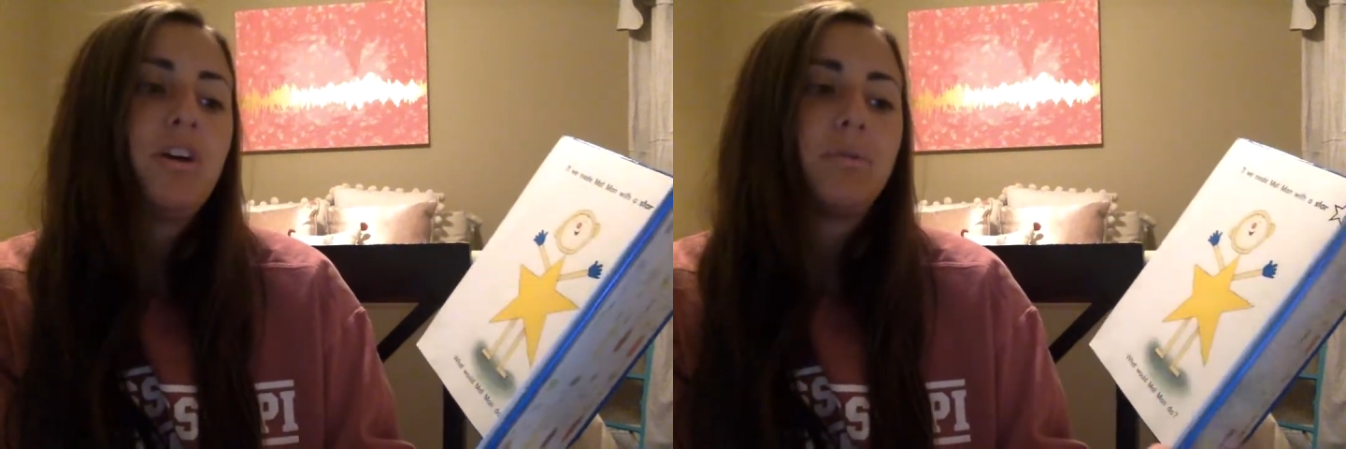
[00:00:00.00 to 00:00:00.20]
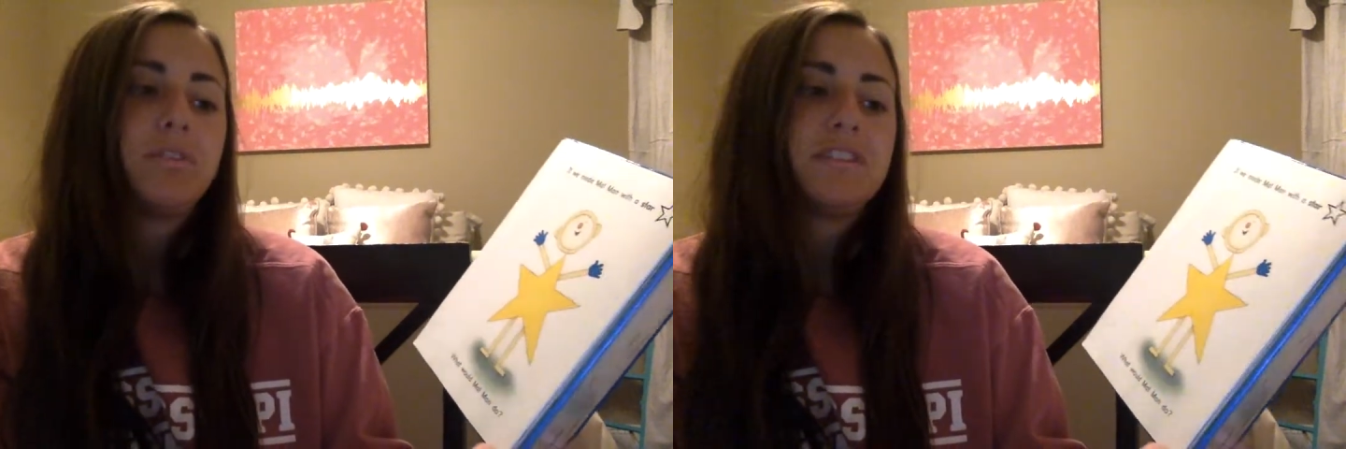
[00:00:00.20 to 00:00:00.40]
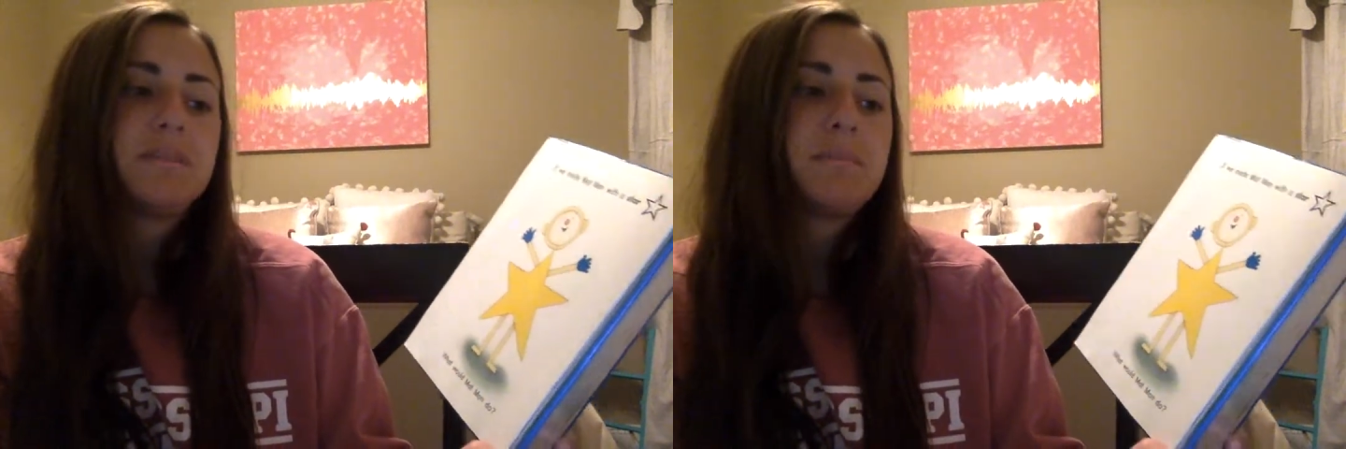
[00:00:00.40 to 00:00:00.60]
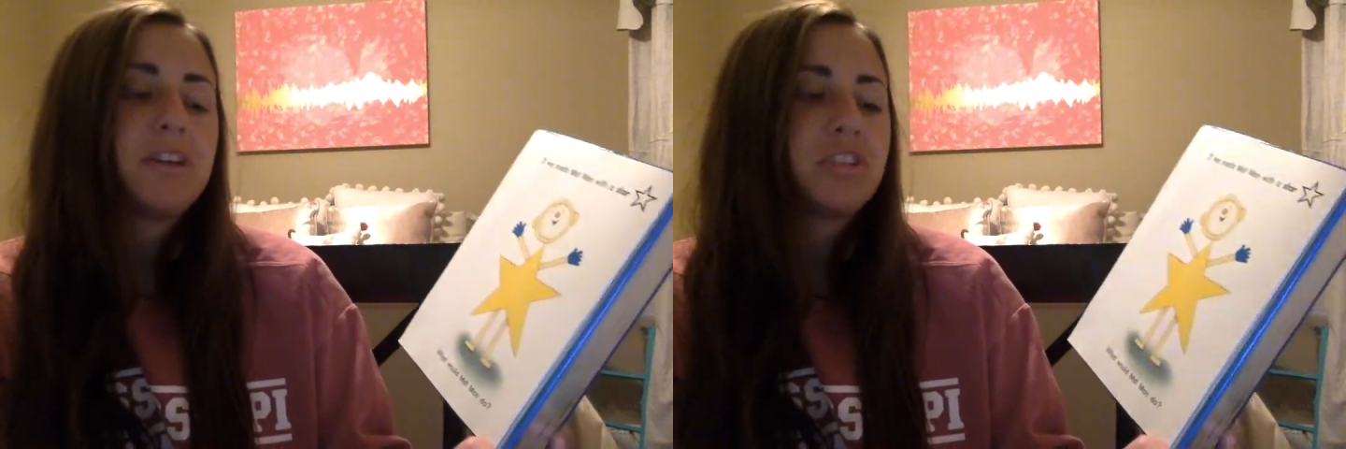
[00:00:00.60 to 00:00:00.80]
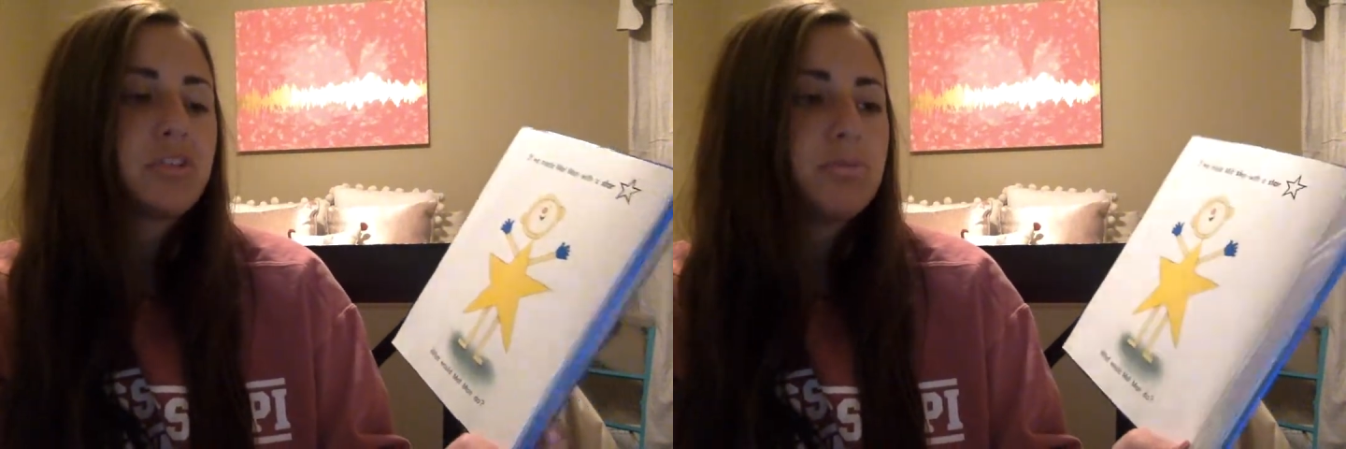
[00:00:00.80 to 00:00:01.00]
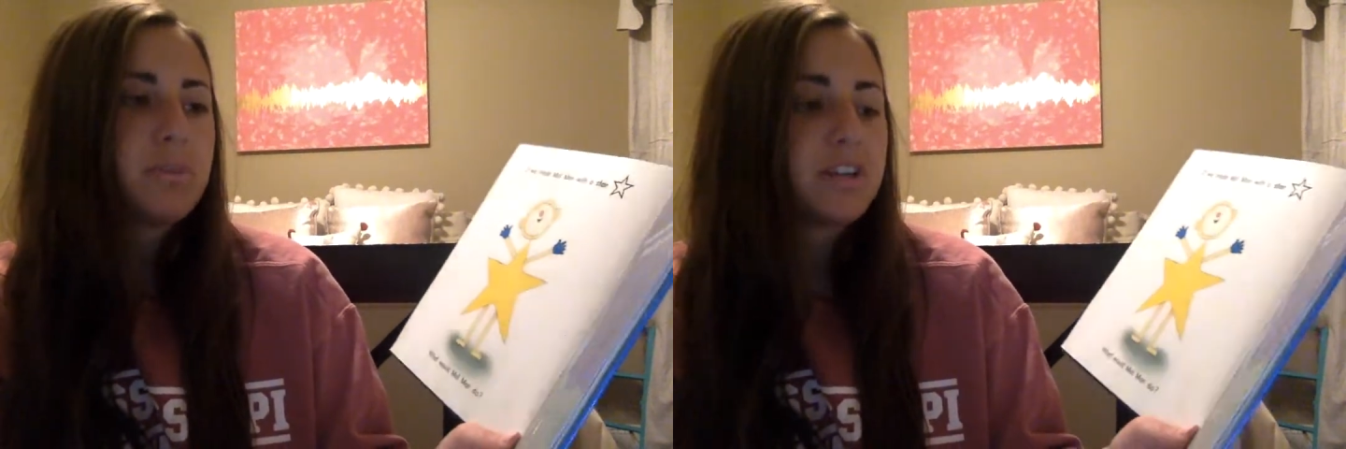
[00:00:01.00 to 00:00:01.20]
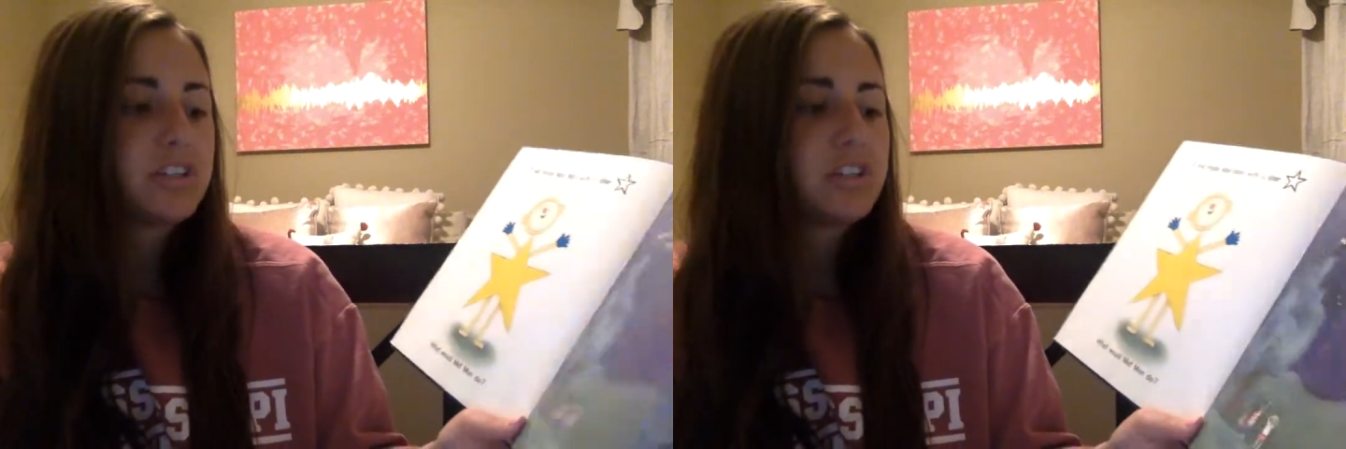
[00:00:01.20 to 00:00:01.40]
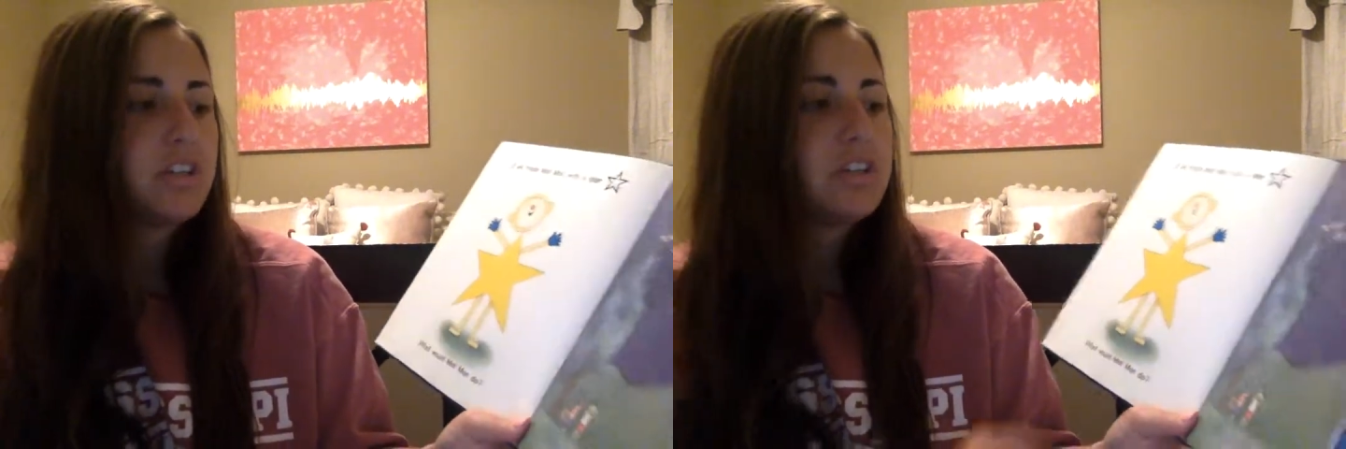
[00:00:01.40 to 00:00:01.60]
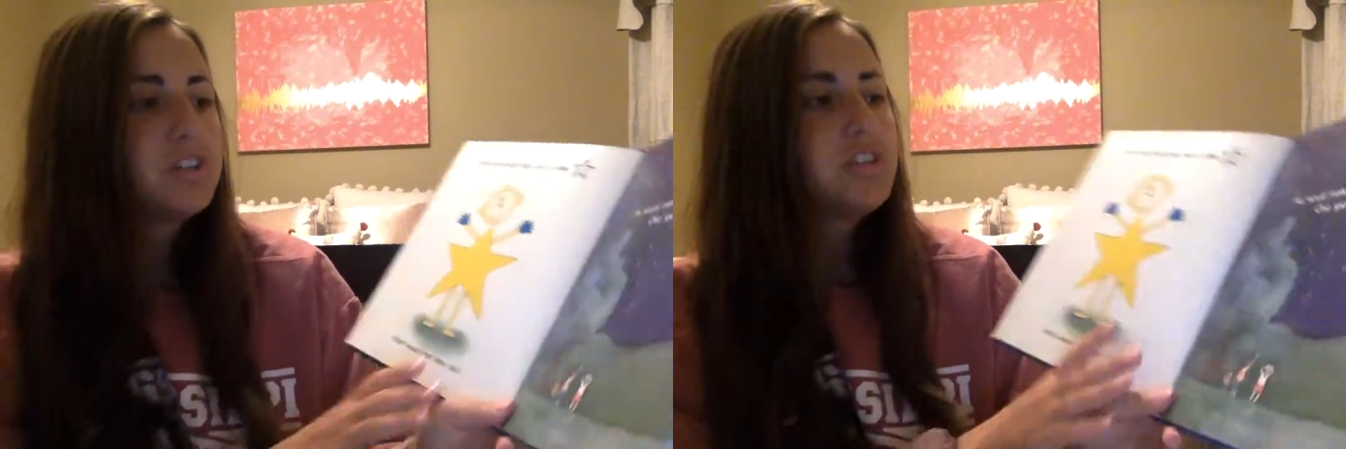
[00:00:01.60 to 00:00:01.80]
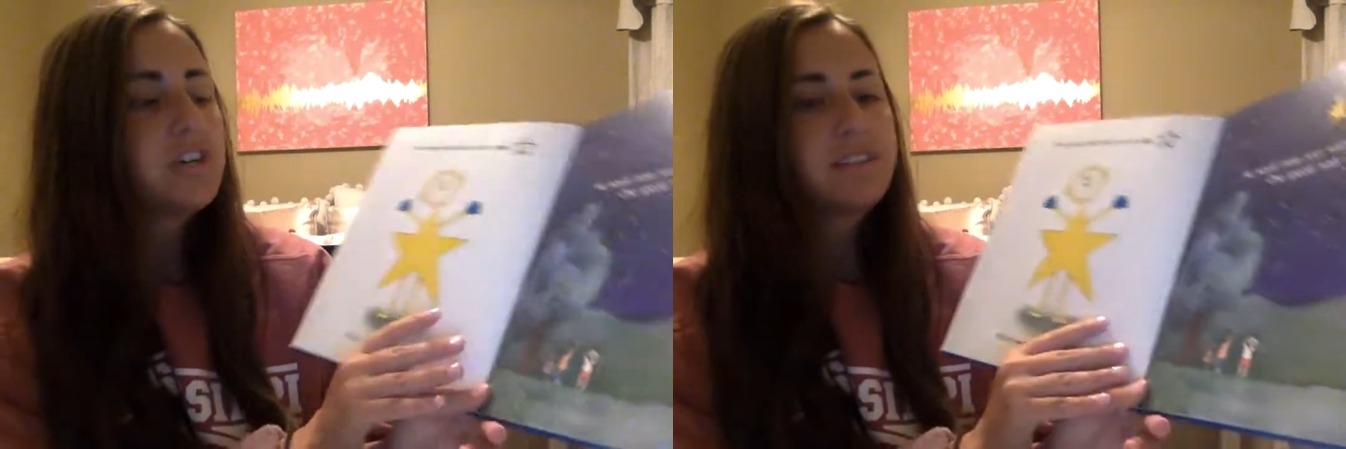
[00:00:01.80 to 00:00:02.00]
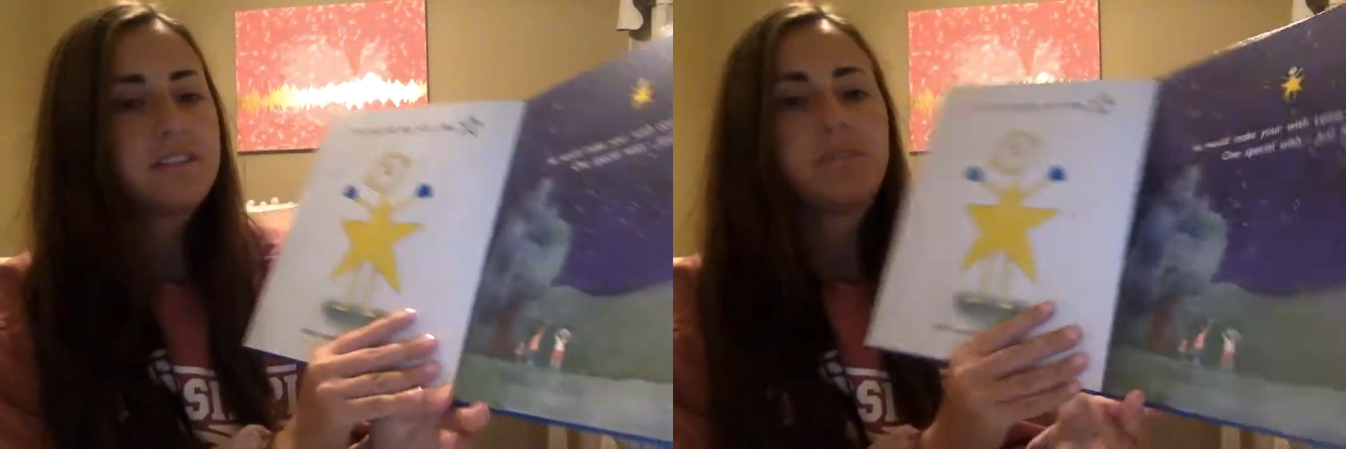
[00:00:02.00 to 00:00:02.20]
one special wish just